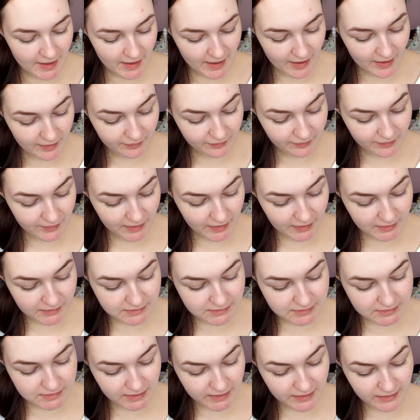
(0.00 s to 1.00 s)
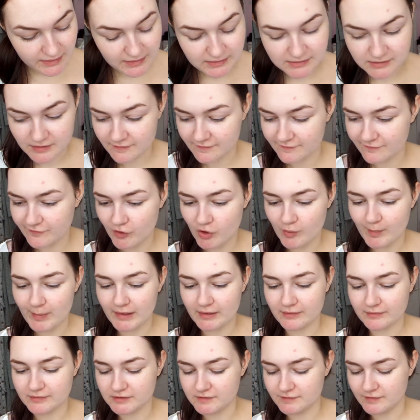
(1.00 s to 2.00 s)
and that is
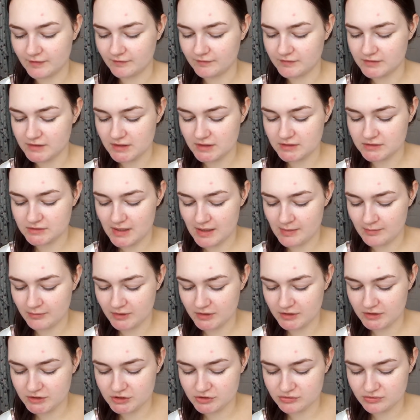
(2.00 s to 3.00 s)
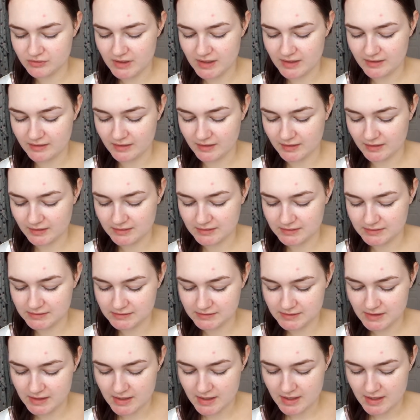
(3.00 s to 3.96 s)
£4.50 so I'm going to try this.